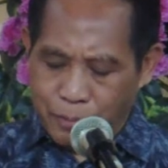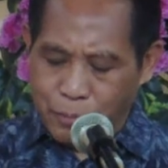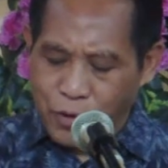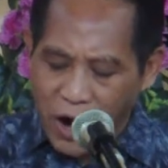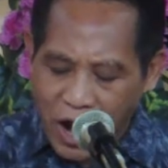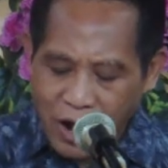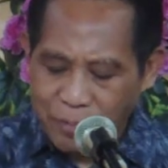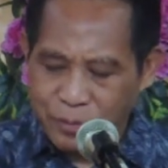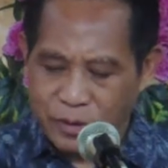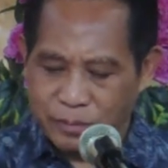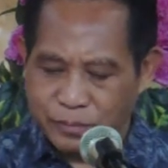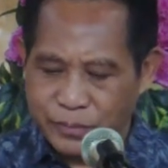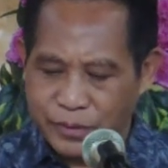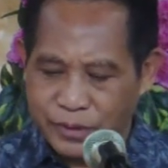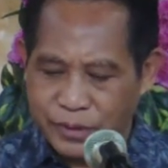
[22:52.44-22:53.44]

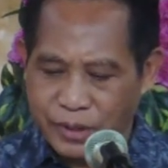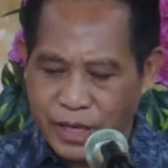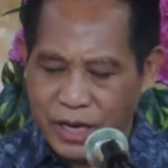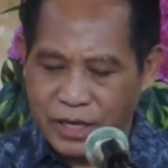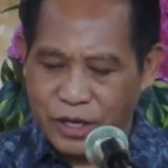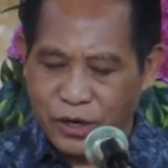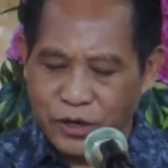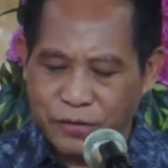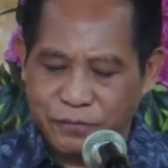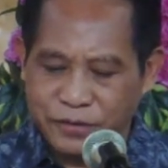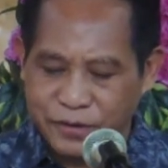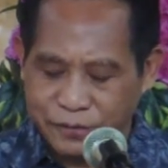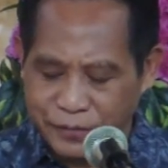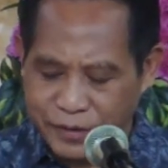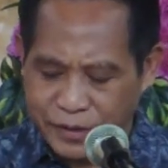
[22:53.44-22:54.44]
problems, and a lot
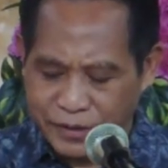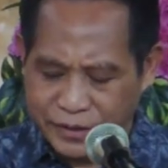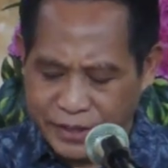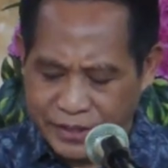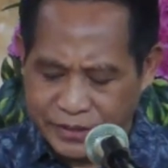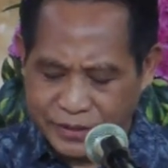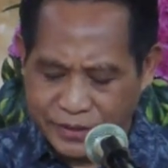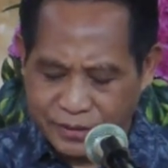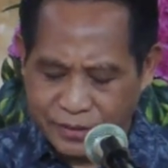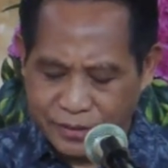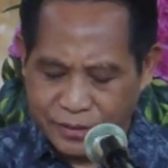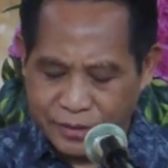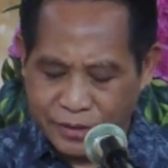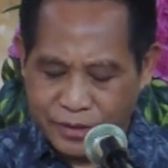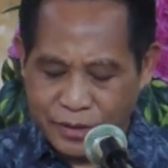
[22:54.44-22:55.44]
of difficulties.
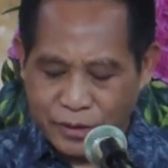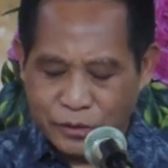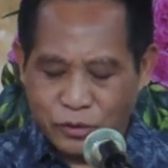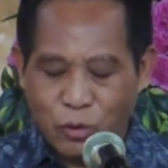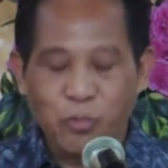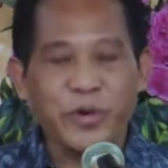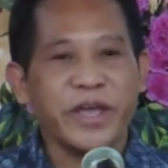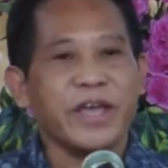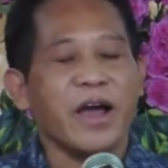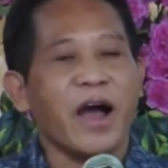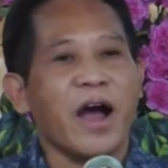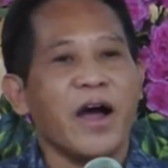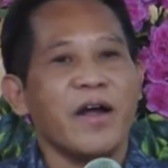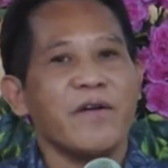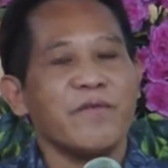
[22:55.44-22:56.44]
So we
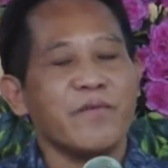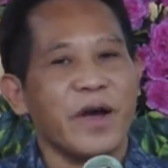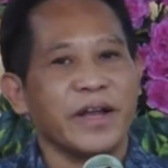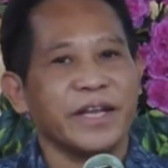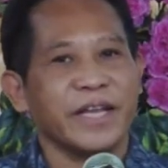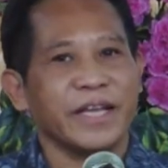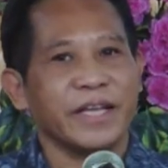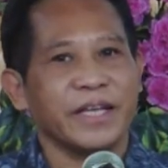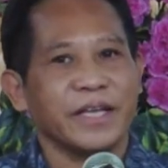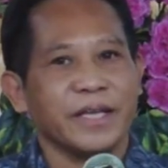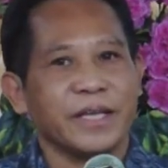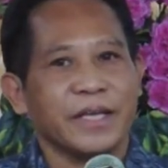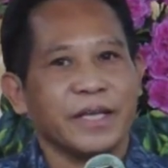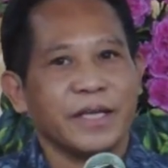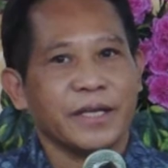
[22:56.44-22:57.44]
are running
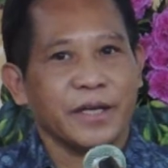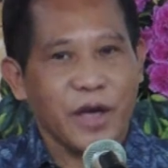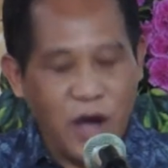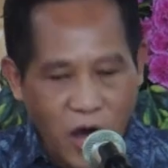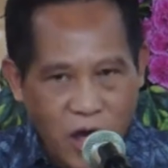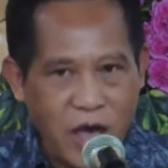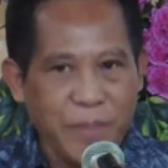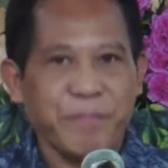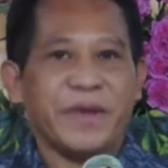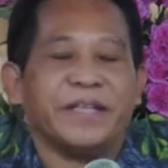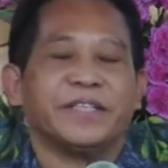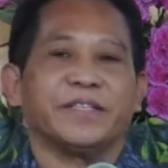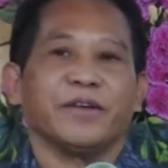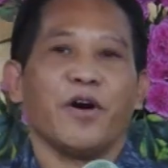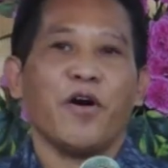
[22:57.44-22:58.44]

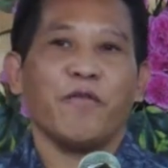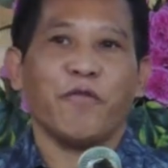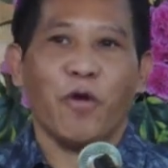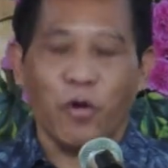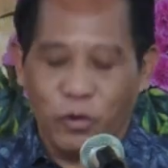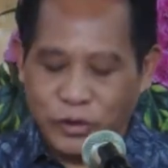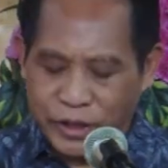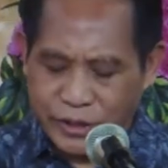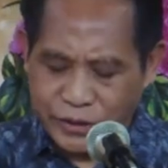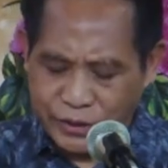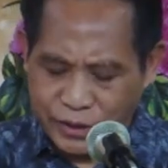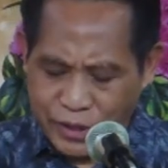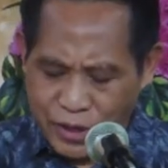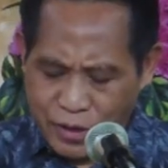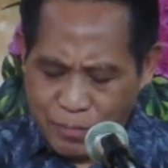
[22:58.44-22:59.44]
amidst of all
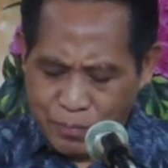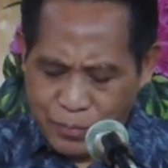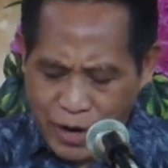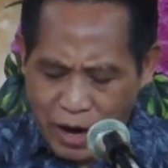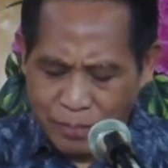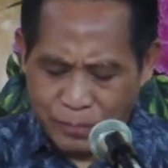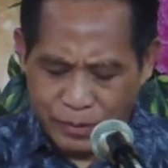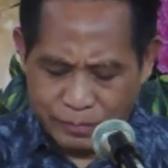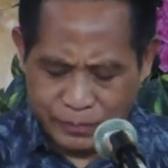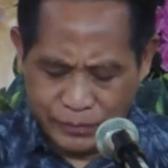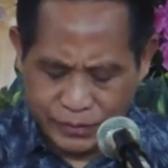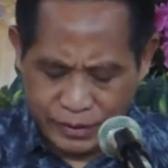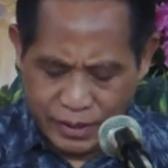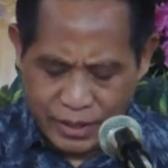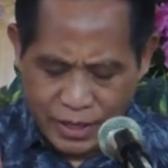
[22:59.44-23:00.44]
these
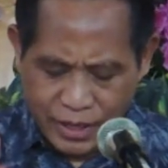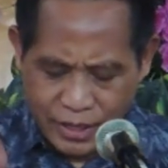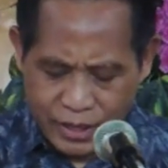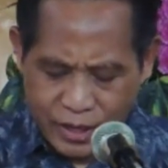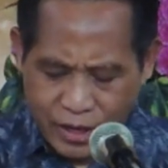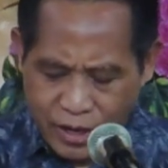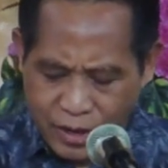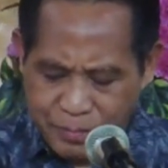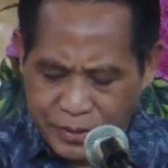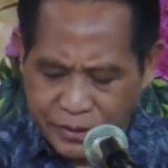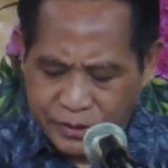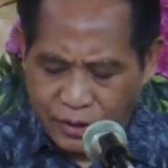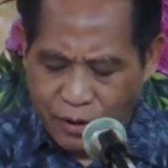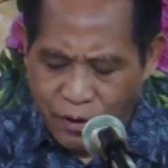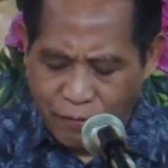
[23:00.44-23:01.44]
problems and
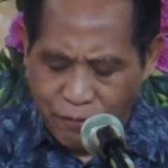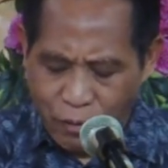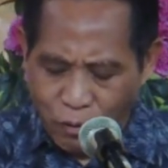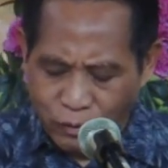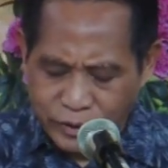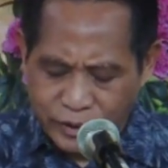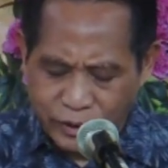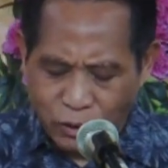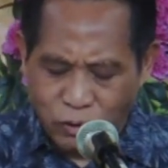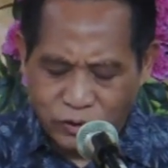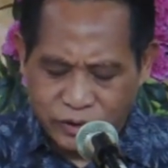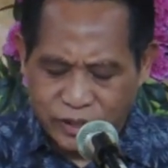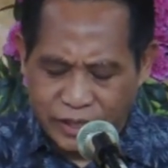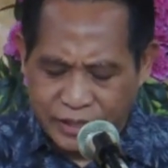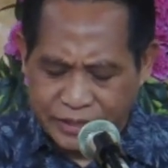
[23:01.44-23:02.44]
amidst of all this
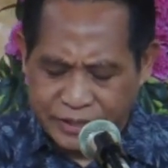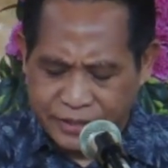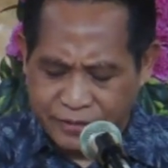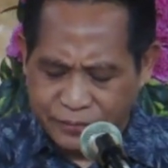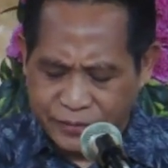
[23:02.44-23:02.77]
hostility